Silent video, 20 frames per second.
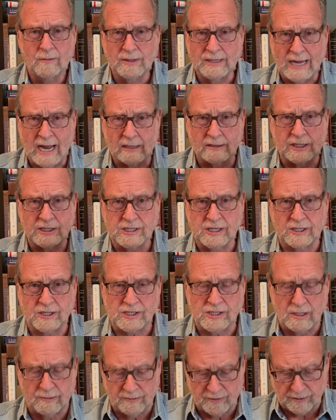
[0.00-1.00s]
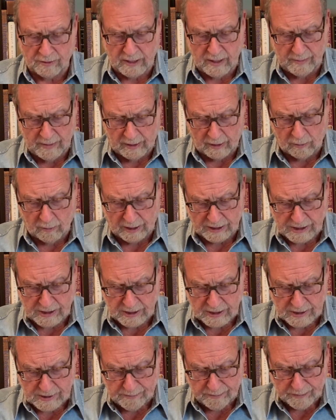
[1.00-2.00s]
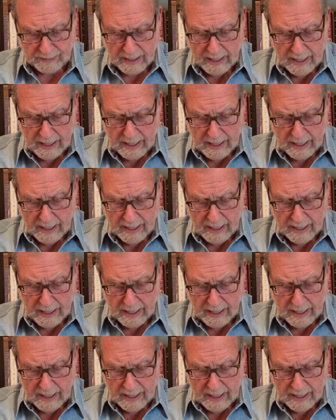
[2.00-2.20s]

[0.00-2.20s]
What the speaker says: Now let's get to some of your email questions.